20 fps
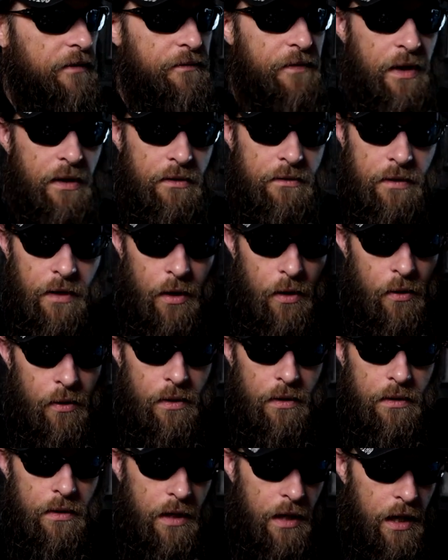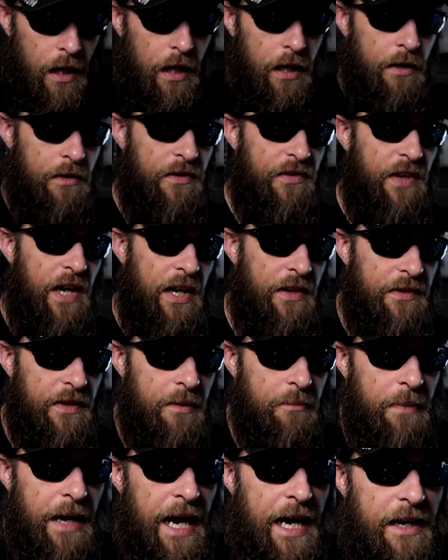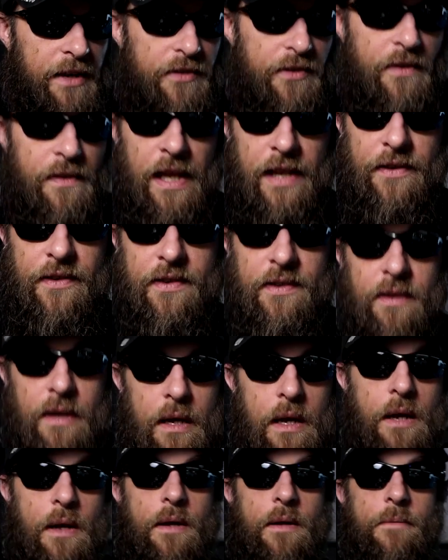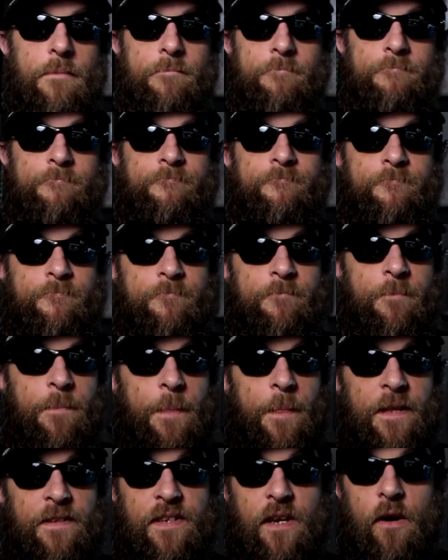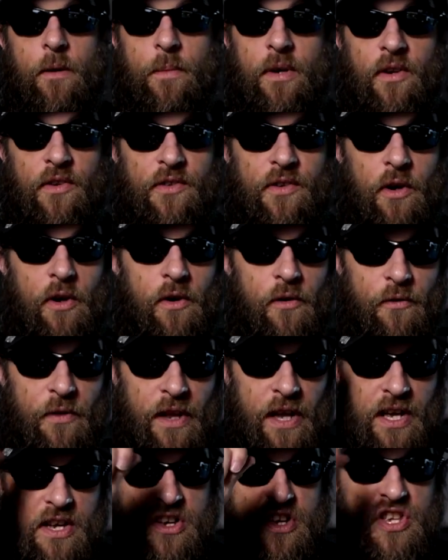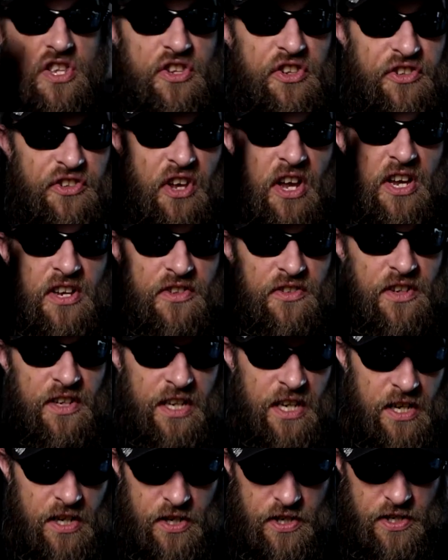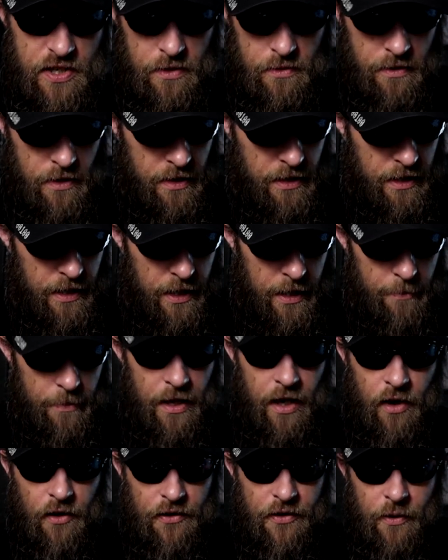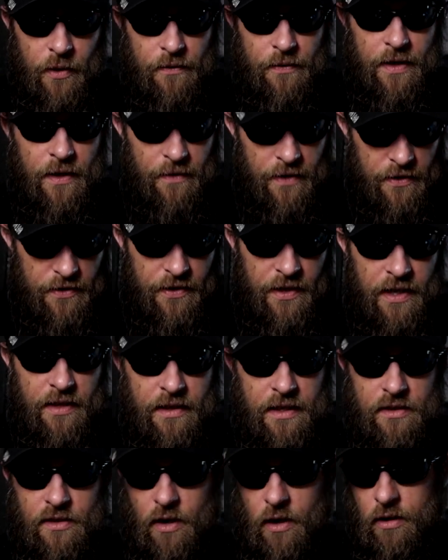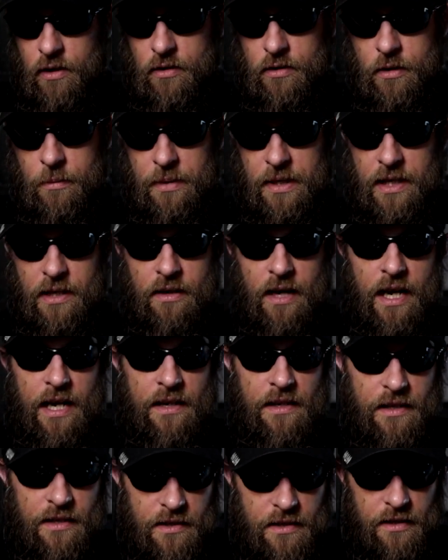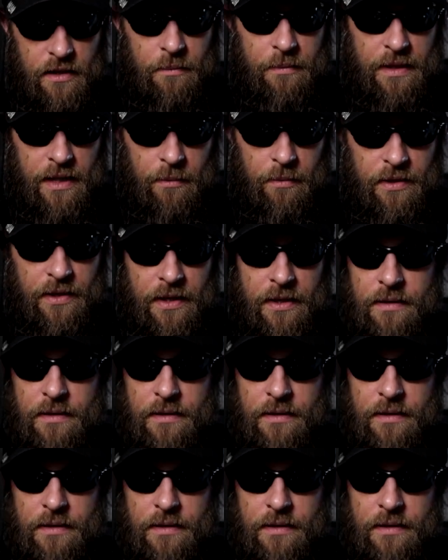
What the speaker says: Velcro sizing back. So that's how I'm going to solve the sizing issue. Also, if you have a slightly taller or bigger head, it'll be able to